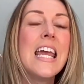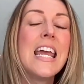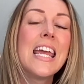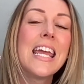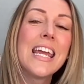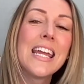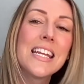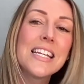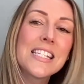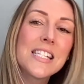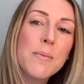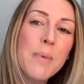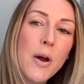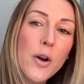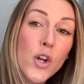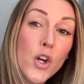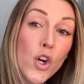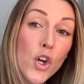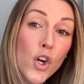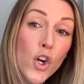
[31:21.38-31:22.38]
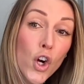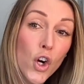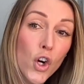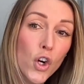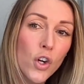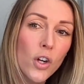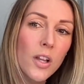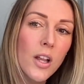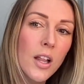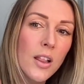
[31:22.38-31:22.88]
It is about a
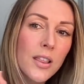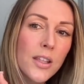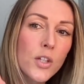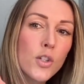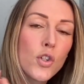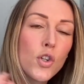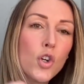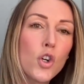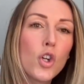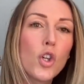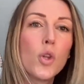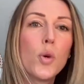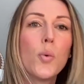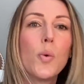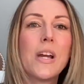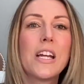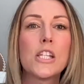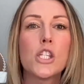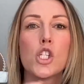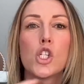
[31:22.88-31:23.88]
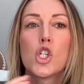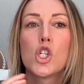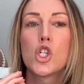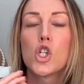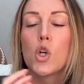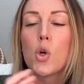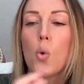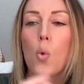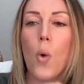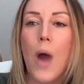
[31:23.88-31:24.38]
girl, a little girl who gets
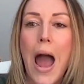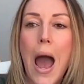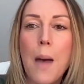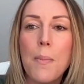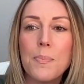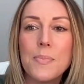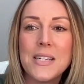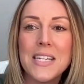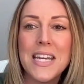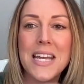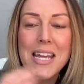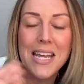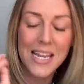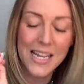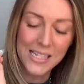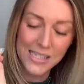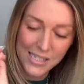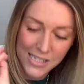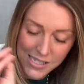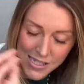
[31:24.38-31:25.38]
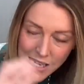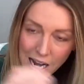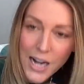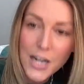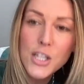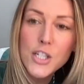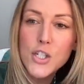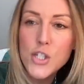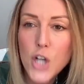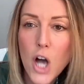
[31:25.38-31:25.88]
trapped inside
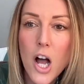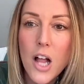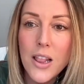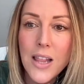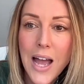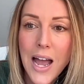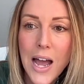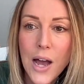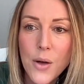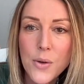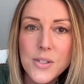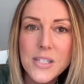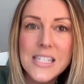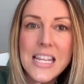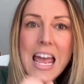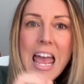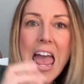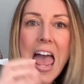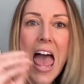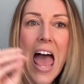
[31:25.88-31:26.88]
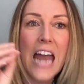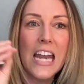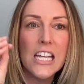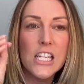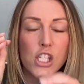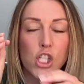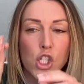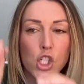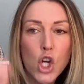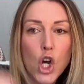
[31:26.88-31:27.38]
a dollhouse and
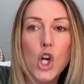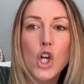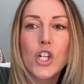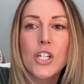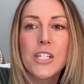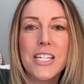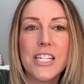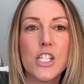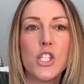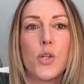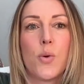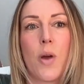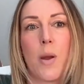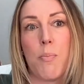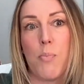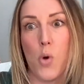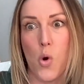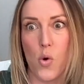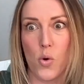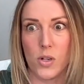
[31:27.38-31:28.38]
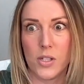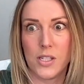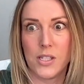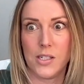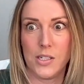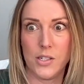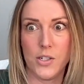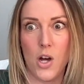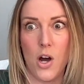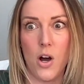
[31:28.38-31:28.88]
is turned into a
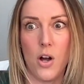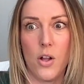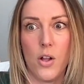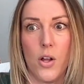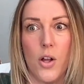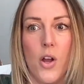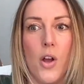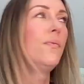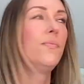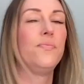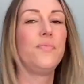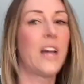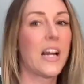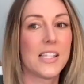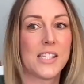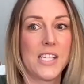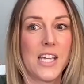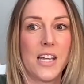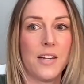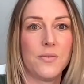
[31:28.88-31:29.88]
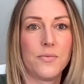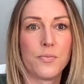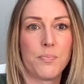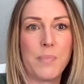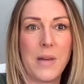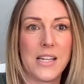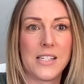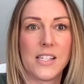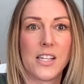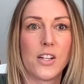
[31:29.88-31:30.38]
porcelain doll. That's it,
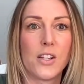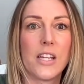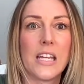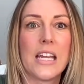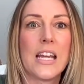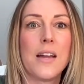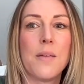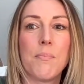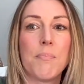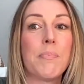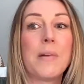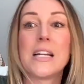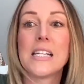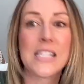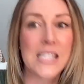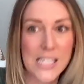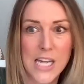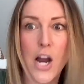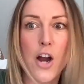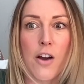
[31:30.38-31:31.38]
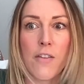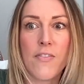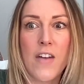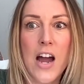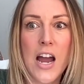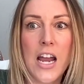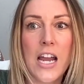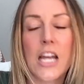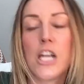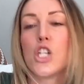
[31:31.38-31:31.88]
basically. But it's
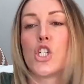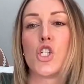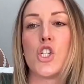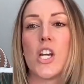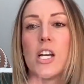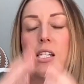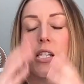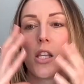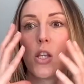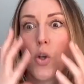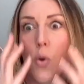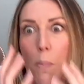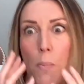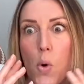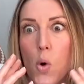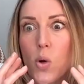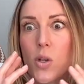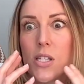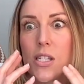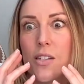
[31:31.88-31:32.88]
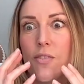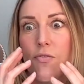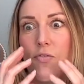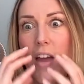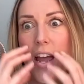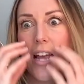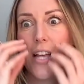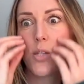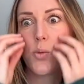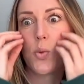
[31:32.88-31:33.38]
terrifying. She has a little porcelain
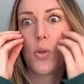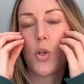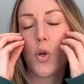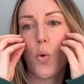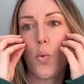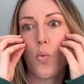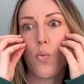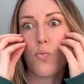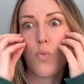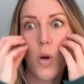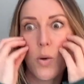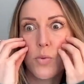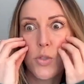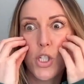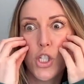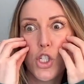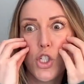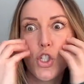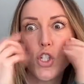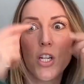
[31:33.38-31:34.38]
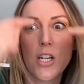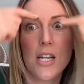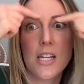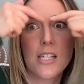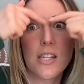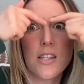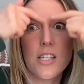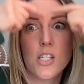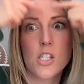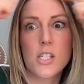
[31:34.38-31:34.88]
face with little rosy cheeks
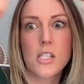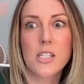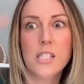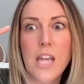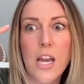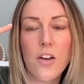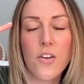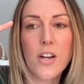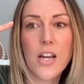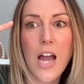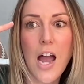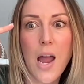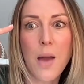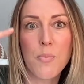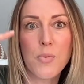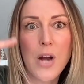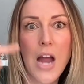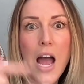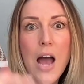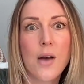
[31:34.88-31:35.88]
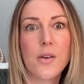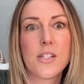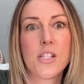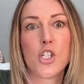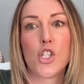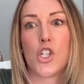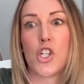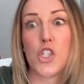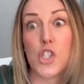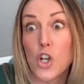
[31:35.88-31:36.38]
and these scary eyebrows, and
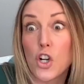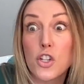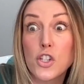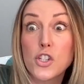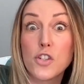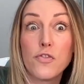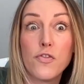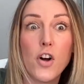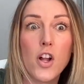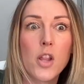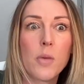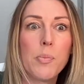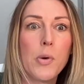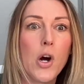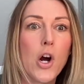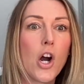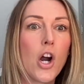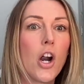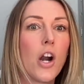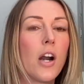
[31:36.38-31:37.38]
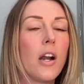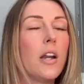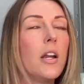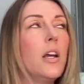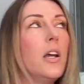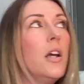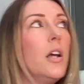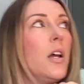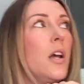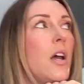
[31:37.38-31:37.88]
she starts to fall apart.
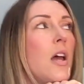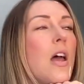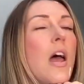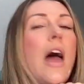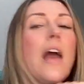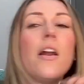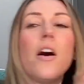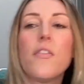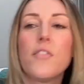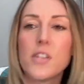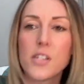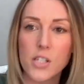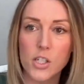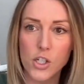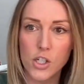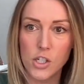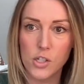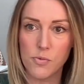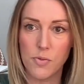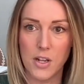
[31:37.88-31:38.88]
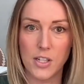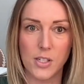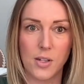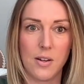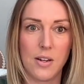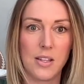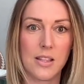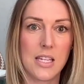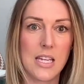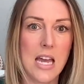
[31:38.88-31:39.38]
And obviously she's rescued
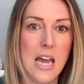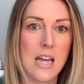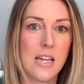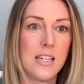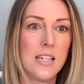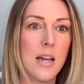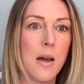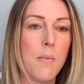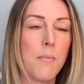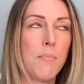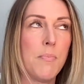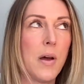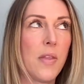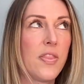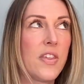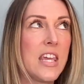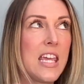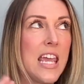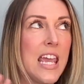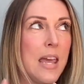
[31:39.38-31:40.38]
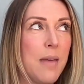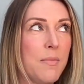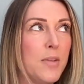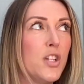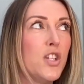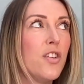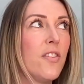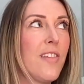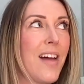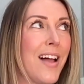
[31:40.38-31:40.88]
at the end, but the
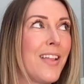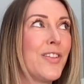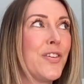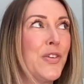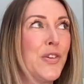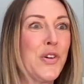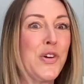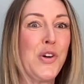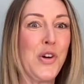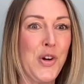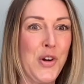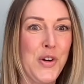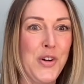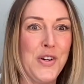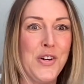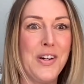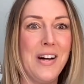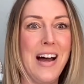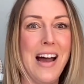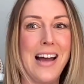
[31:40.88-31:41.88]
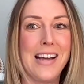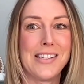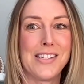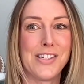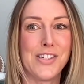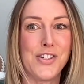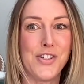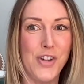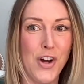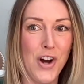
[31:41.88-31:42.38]
image of that little girl as a
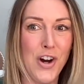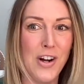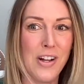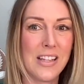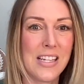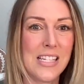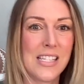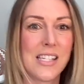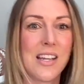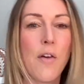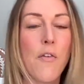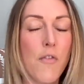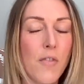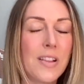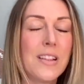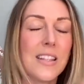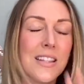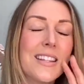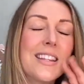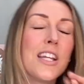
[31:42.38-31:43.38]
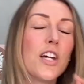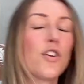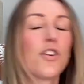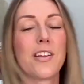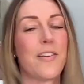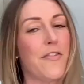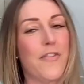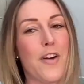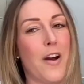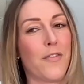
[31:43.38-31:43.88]
doll is
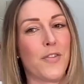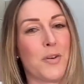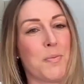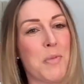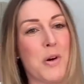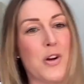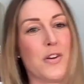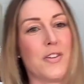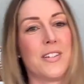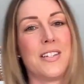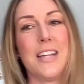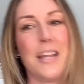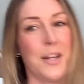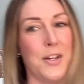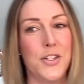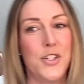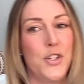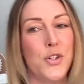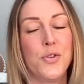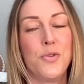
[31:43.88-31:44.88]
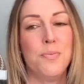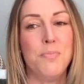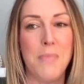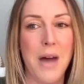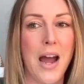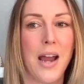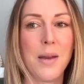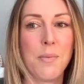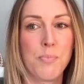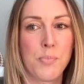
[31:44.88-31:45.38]
literally forever burnt into
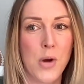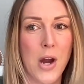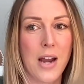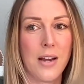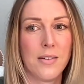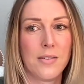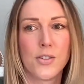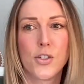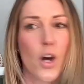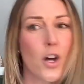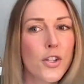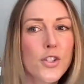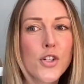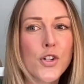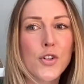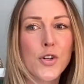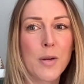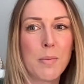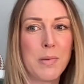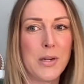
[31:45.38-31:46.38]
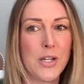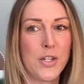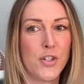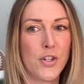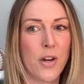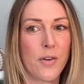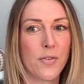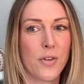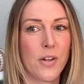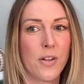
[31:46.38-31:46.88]
my brain. Dolls are creepy in
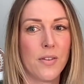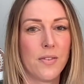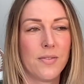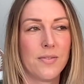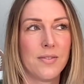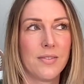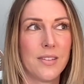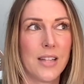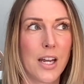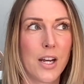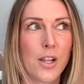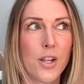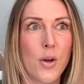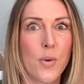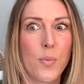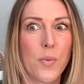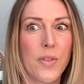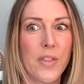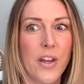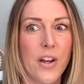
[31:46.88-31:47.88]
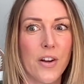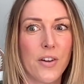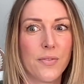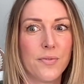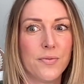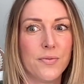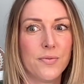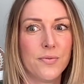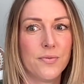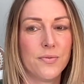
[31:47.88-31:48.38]
general, let alone when they're
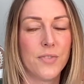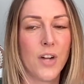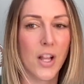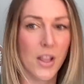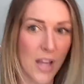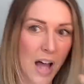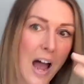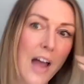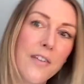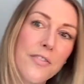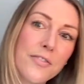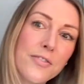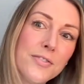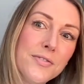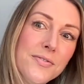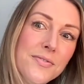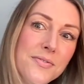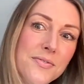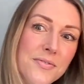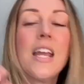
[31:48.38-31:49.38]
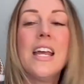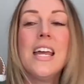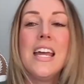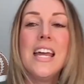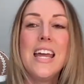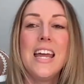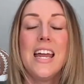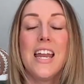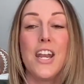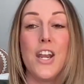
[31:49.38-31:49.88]
alive.
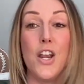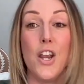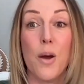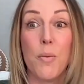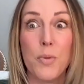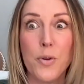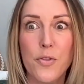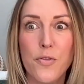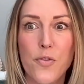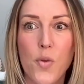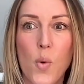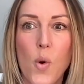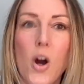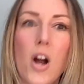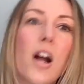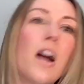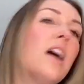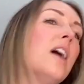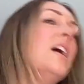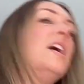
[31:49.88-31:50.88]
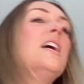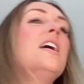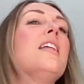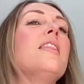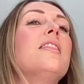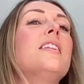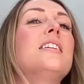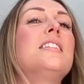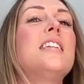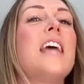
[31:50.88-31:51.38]
Number 4,
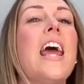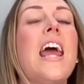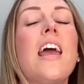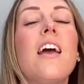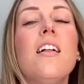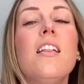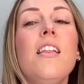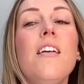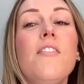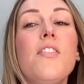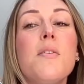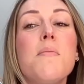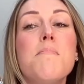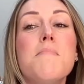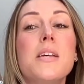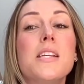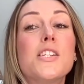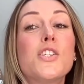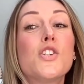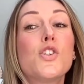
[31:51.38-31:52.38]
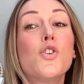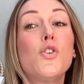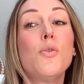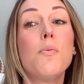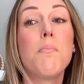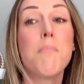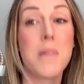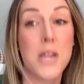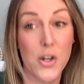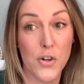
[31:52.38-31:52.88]
The Tale of the Mystical
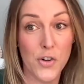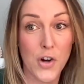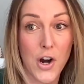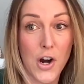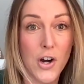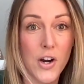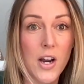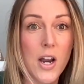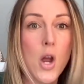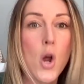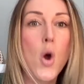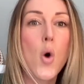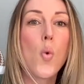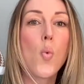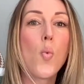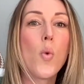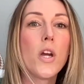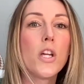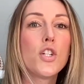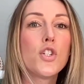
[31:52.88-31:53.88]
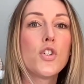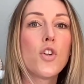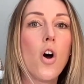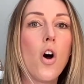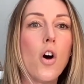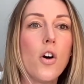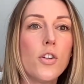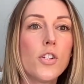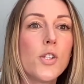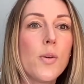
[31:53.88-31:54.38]
Mirror, which
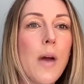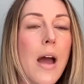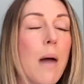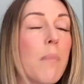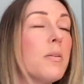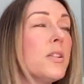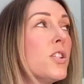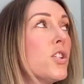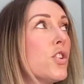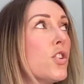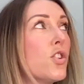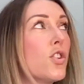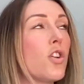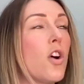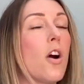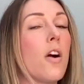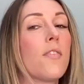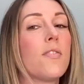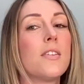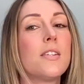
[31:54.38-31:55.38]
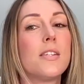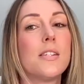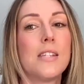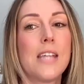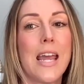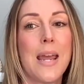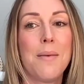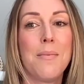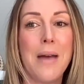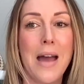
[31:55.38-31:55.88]
also happens to star the
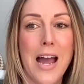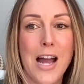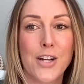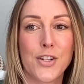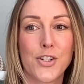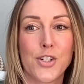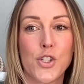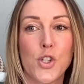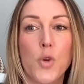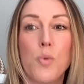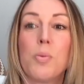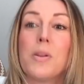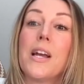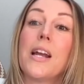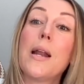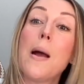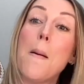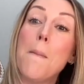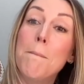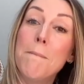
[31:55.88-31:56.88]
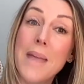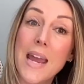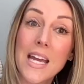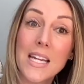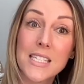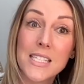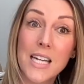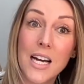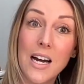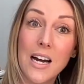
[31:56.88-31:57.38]
same actress who played
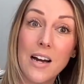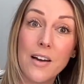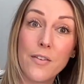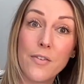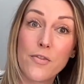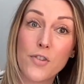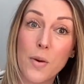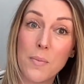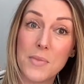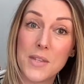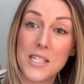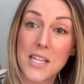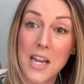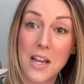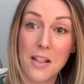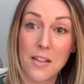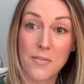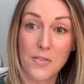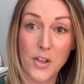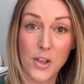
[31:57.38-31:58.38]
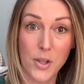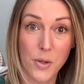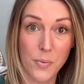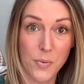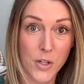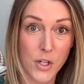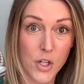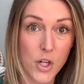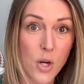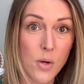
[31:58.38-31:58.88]
Amanda from The Tale of the
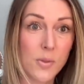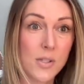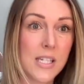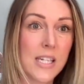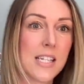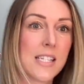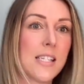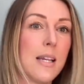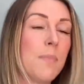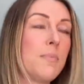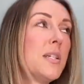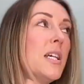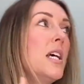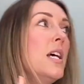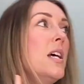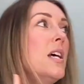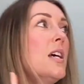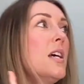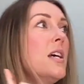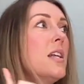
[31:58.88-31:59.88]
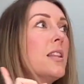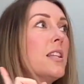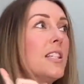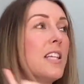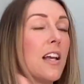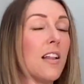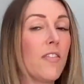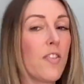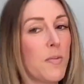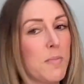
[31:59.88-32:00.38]
Lonely Ghost, except The
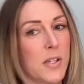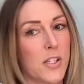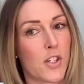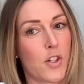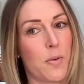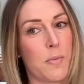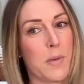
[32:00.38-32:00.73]
Tale of the Mystical